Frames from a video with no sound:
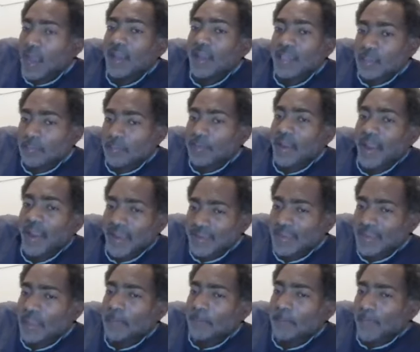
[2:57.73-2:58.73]

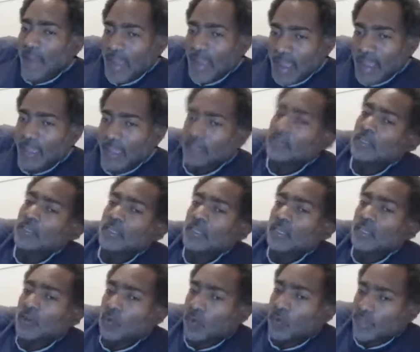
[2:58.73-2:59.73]
occupying their mind
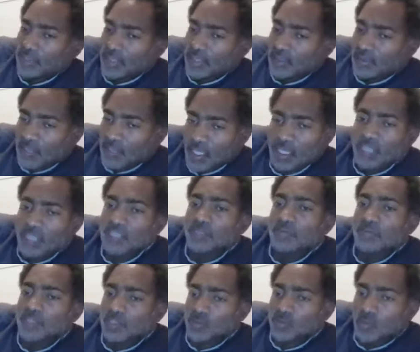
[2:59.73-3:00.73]
with the things
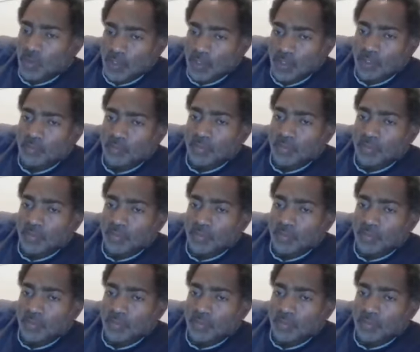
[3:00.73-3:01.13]
of this world,